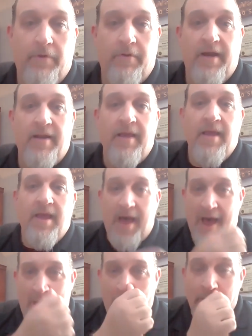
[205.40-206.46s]
All right.
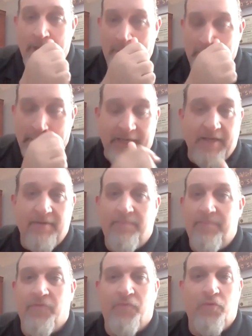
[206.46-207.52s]
I don't like the
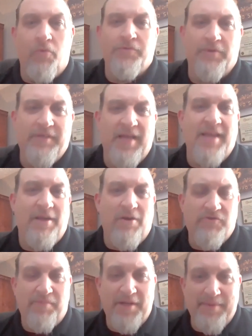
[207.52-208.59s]
rule 10
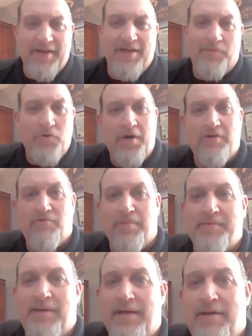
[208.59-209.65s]
years replacement income, 20 years
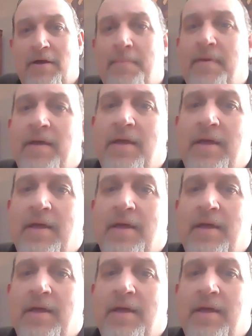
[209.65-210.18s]
replacement income.